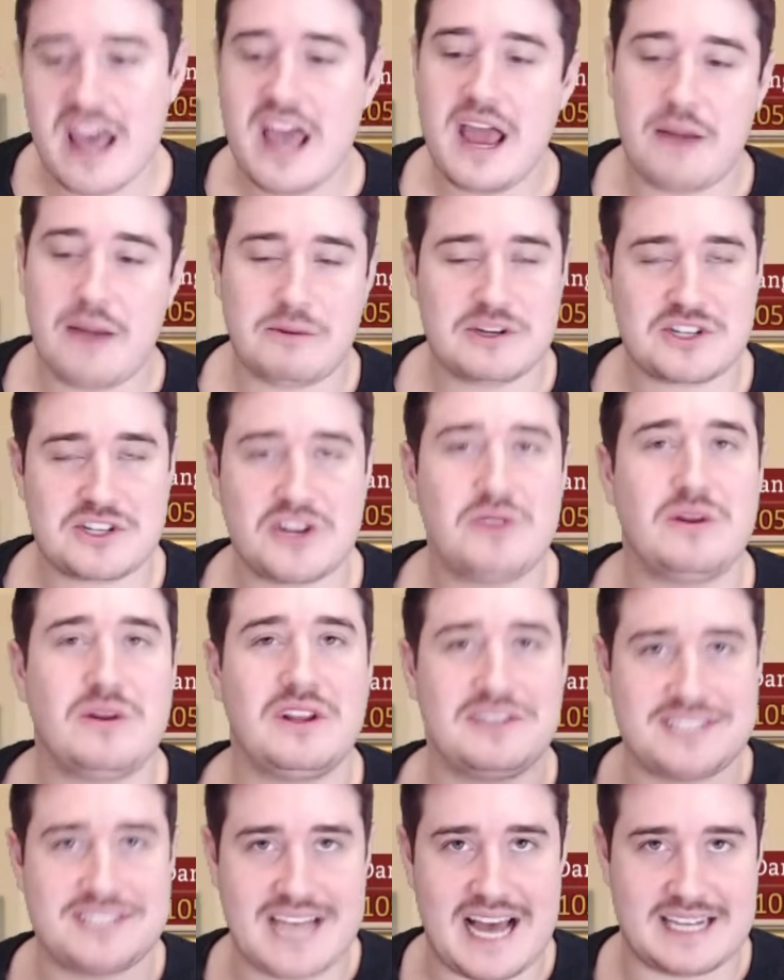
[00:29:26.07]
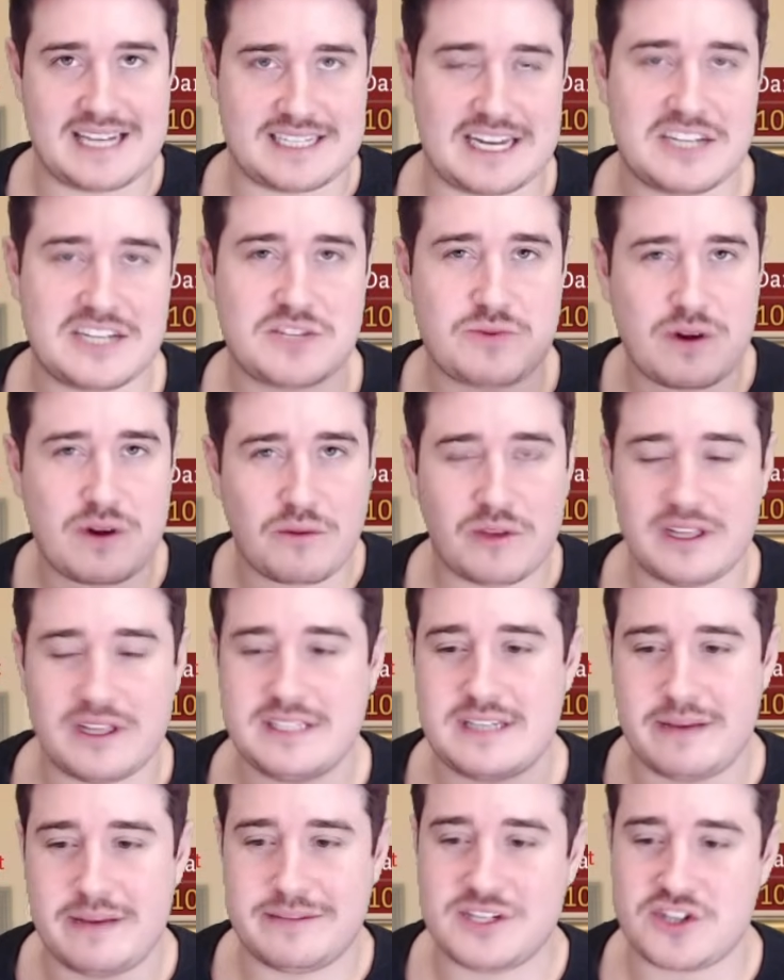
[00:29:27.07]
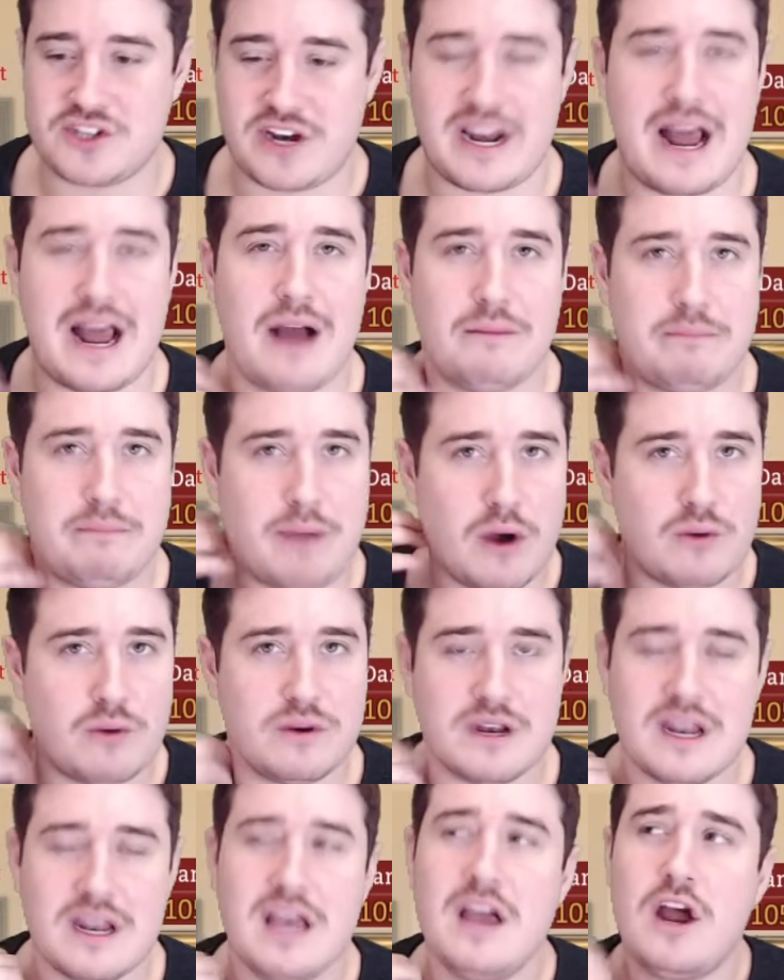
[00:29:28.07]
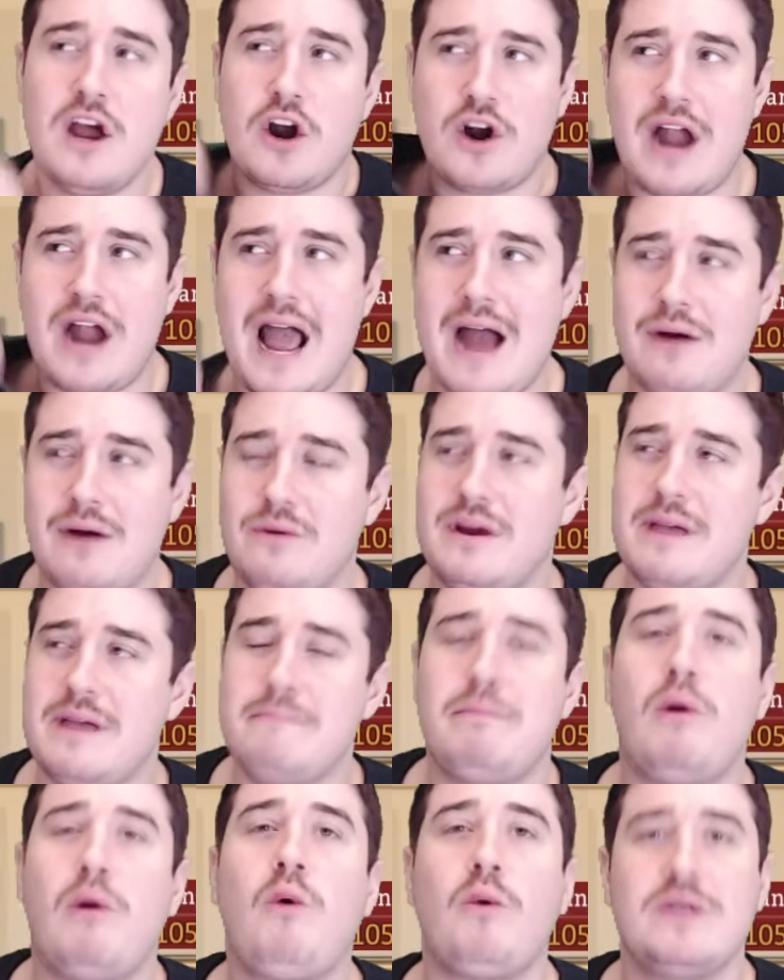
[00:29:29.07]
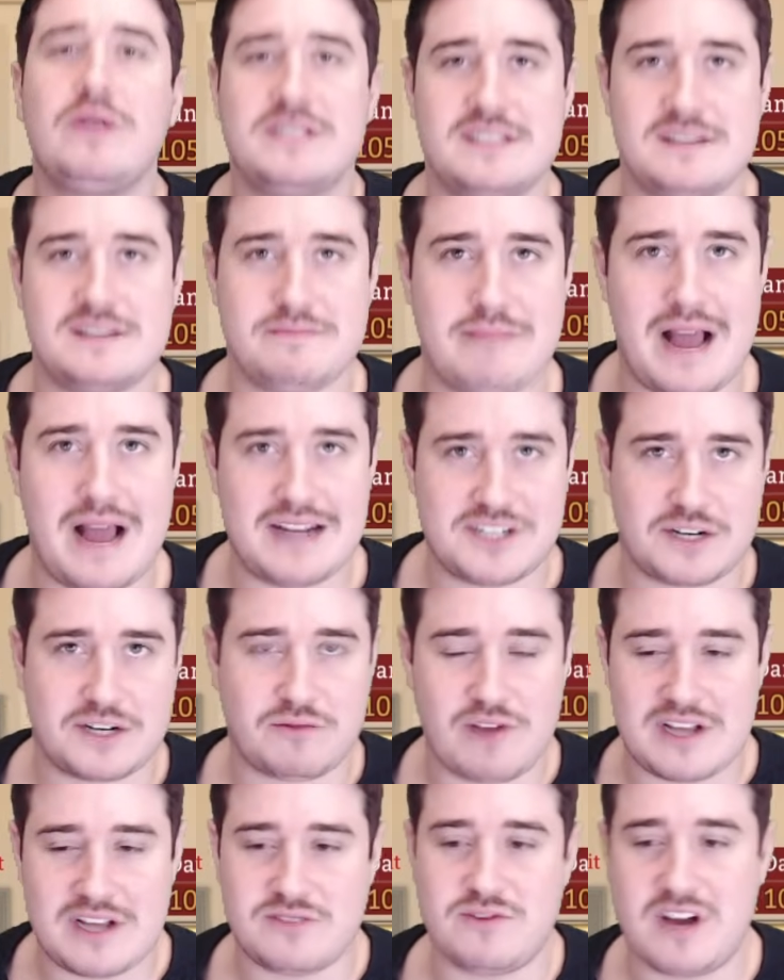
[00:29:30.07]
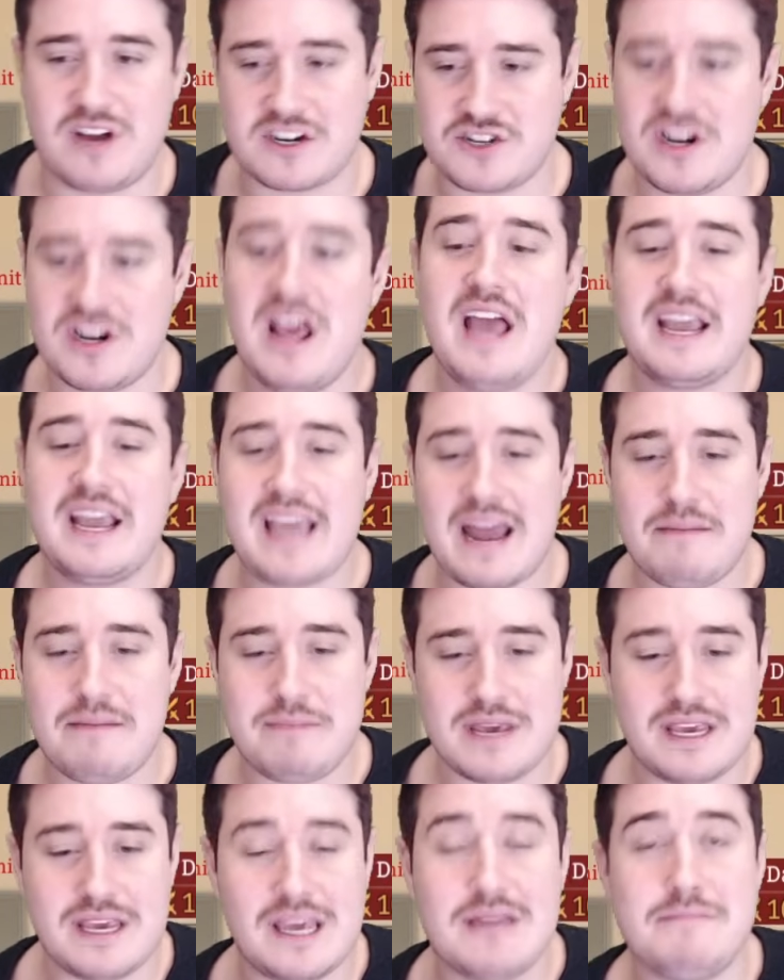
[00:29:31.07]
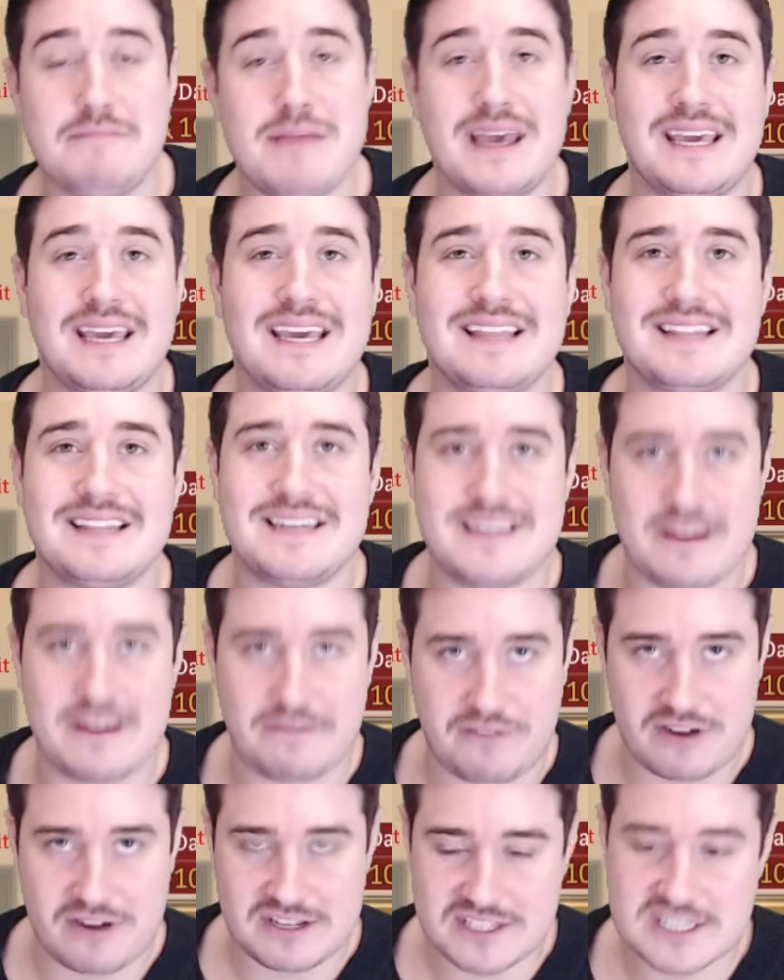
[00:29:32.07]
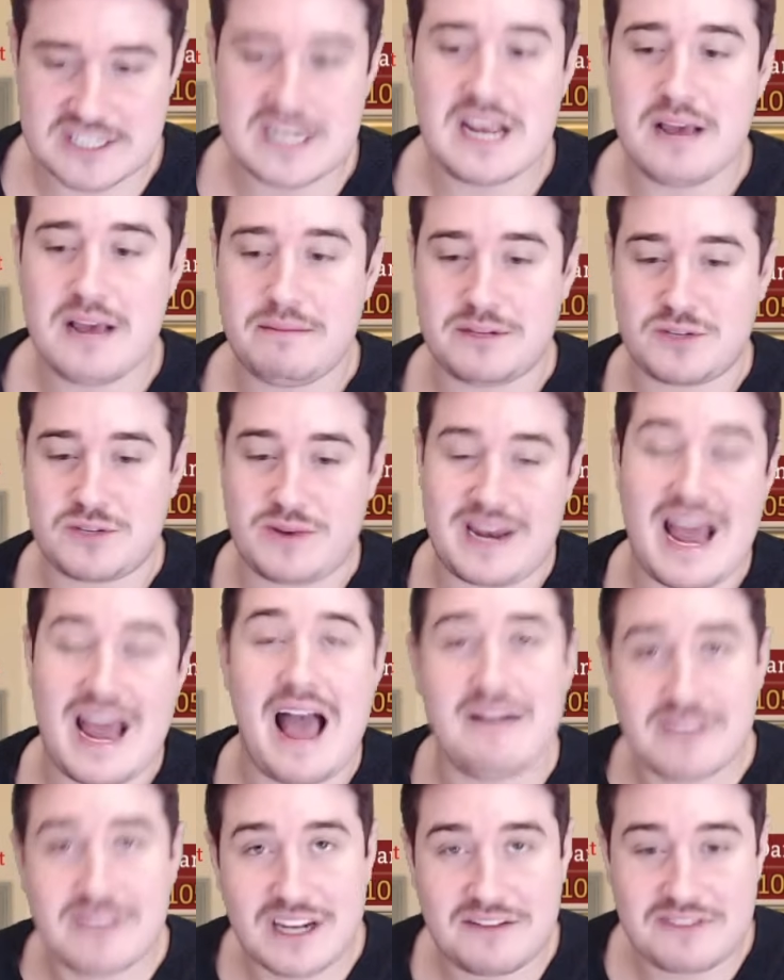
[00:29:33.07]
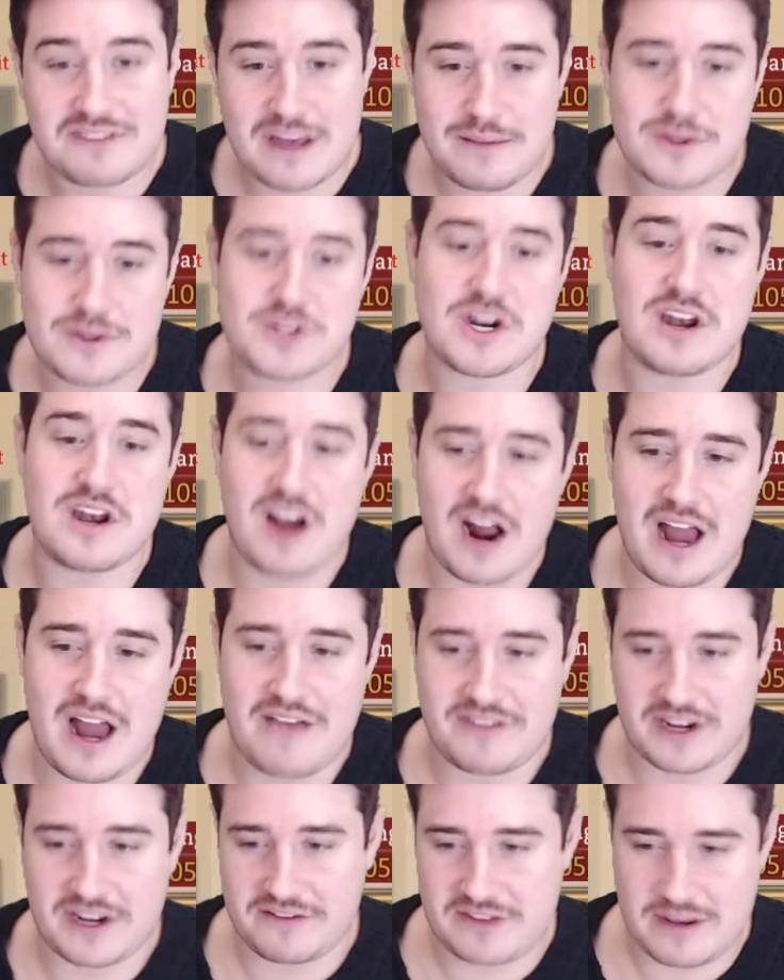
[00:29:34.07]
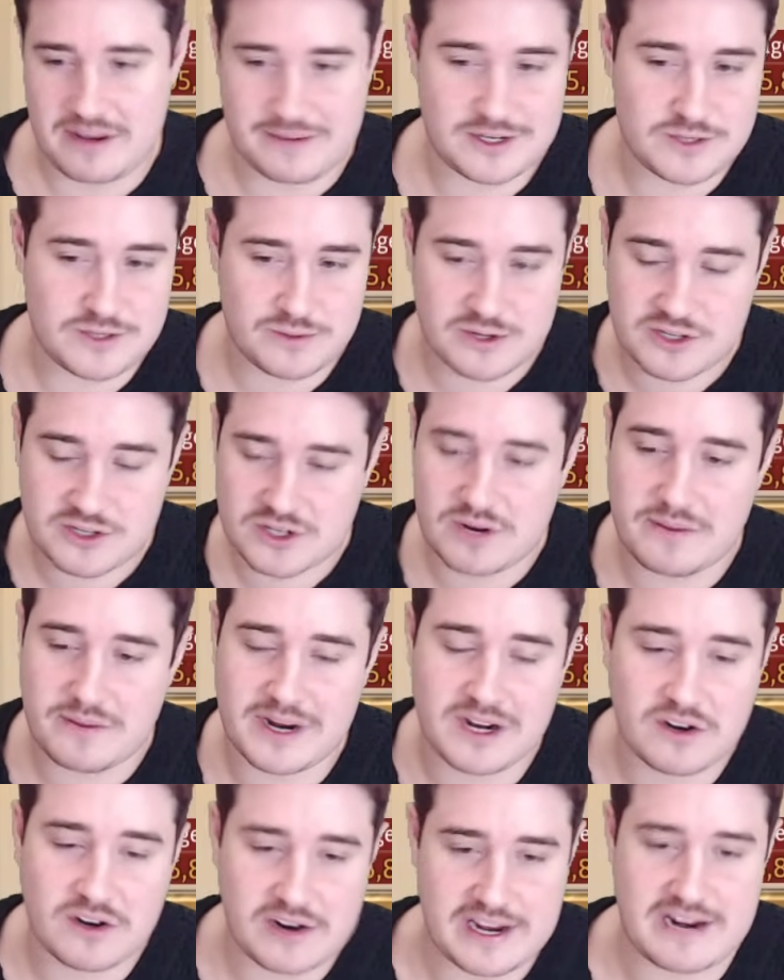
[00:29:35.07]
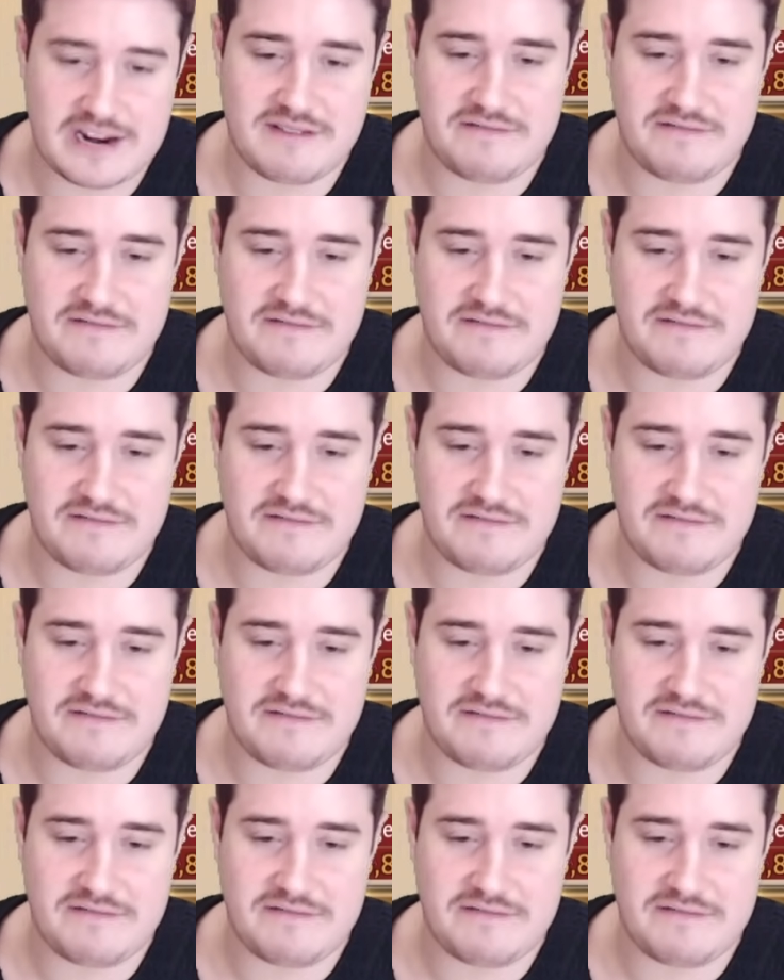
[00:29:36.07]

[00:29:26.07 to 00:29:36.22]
and we're just gonna do a little test. I just wanna really demonstrate how potent or how important magic res reduction can be in making the difference between having enough damage and not having enough damage. So we're just gonna bring Greed and